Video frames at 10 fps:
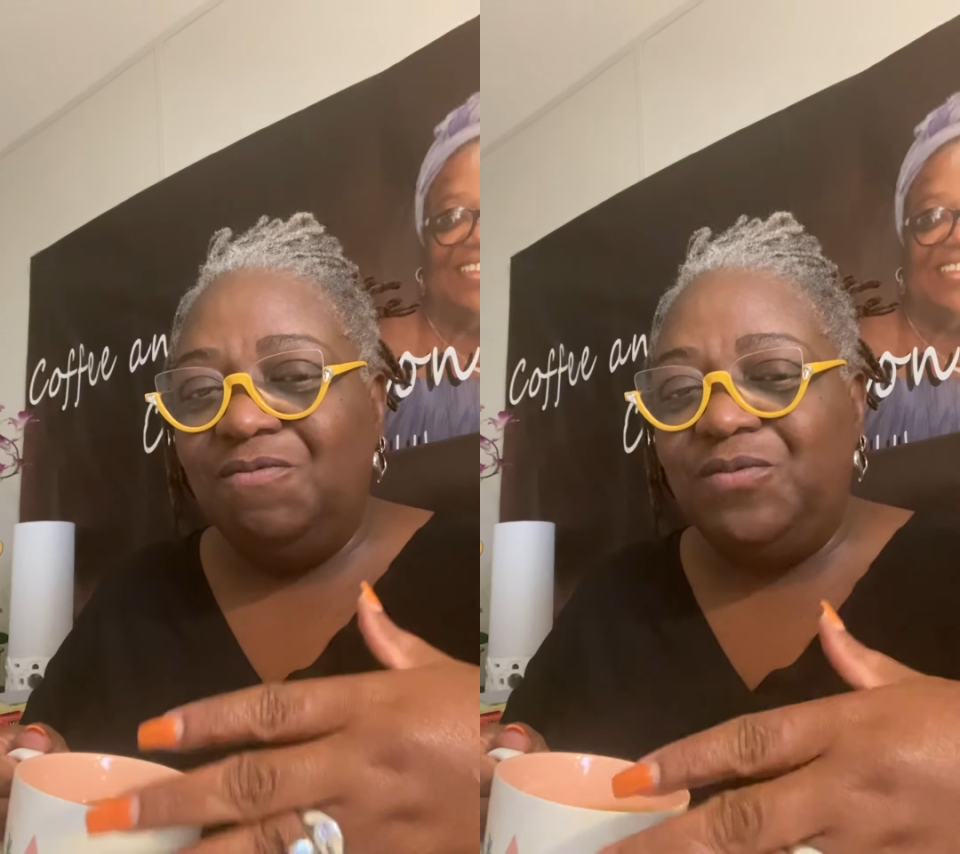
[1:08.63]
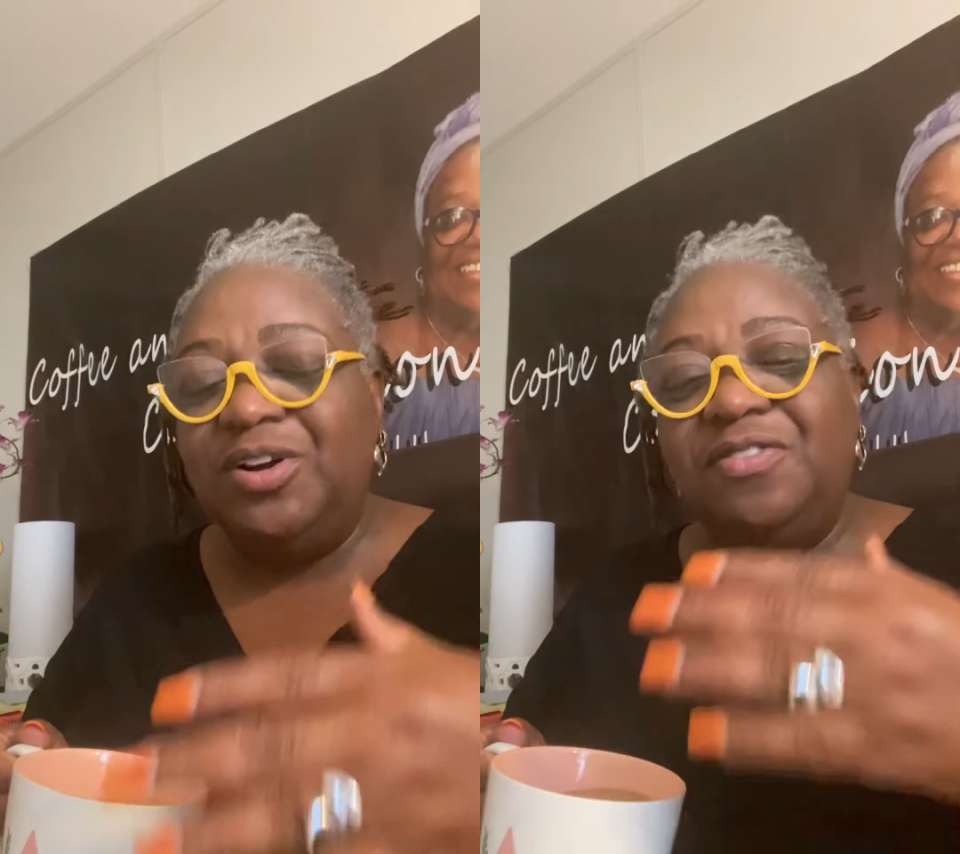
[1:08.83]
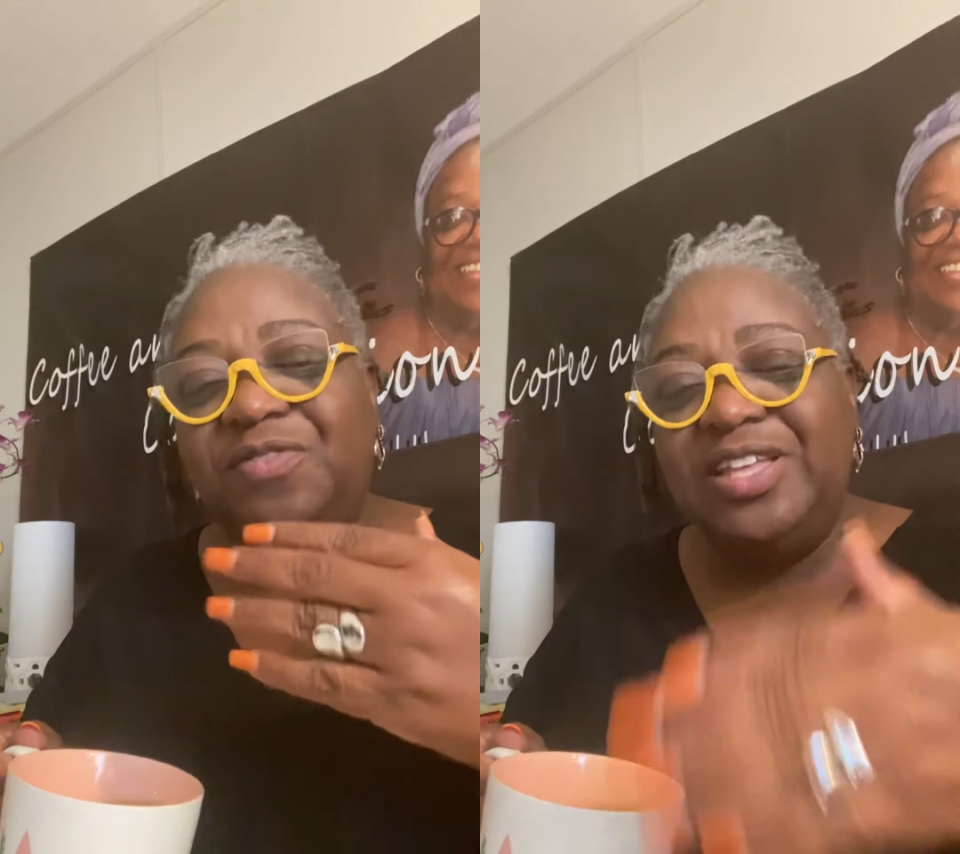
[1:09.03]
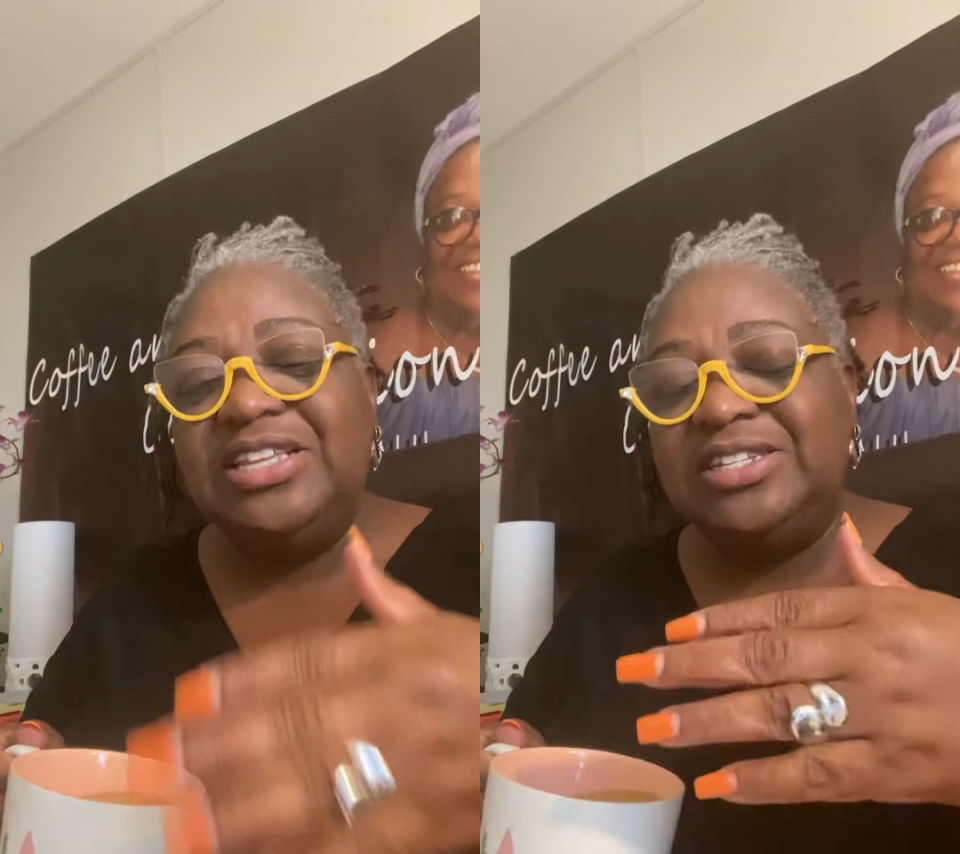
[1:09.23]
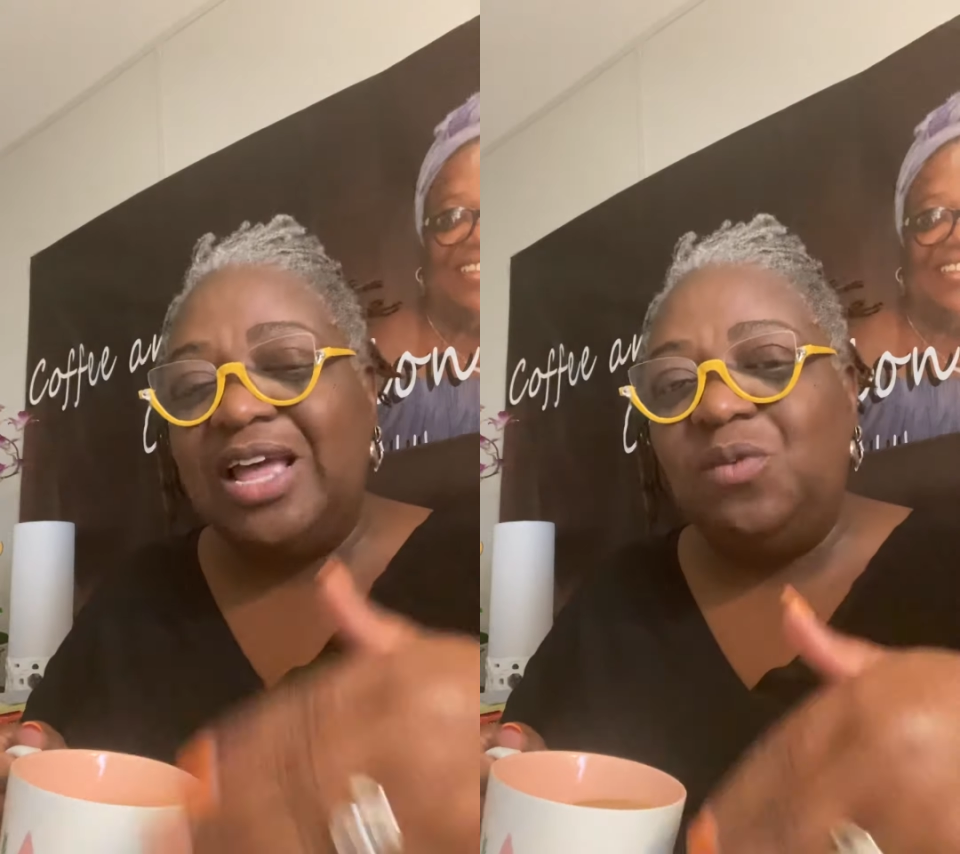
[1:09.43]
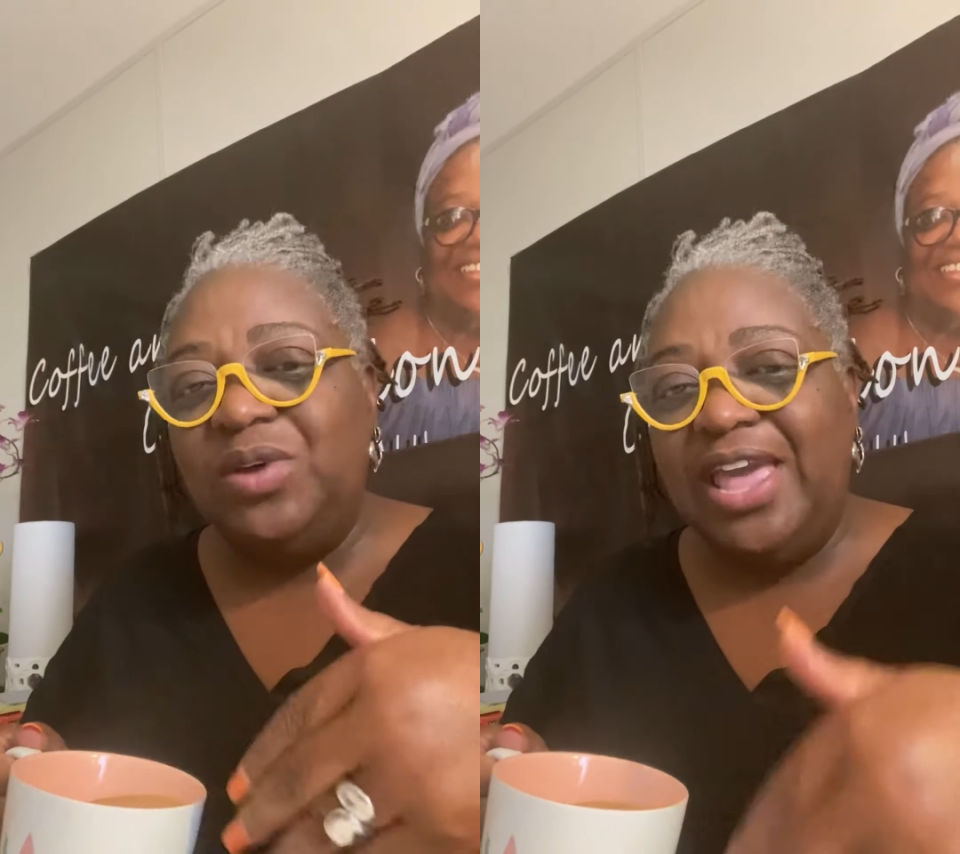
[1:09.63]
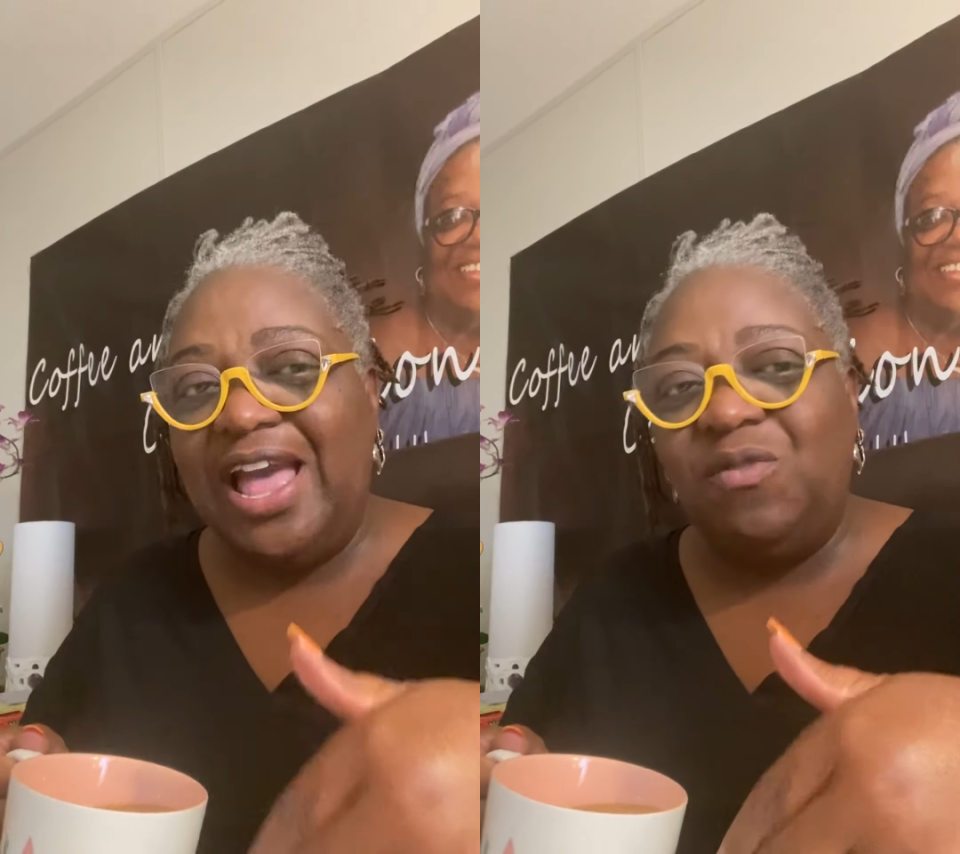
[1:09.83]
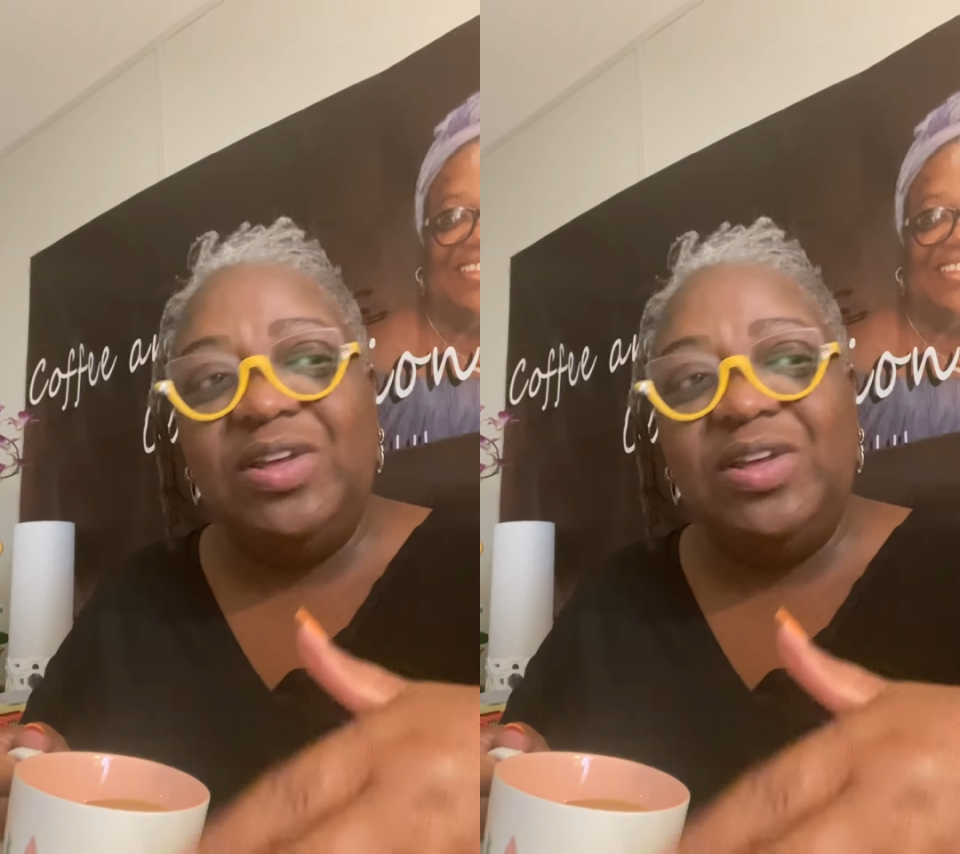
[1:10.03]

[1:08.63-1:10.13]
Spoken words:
for the things that we have.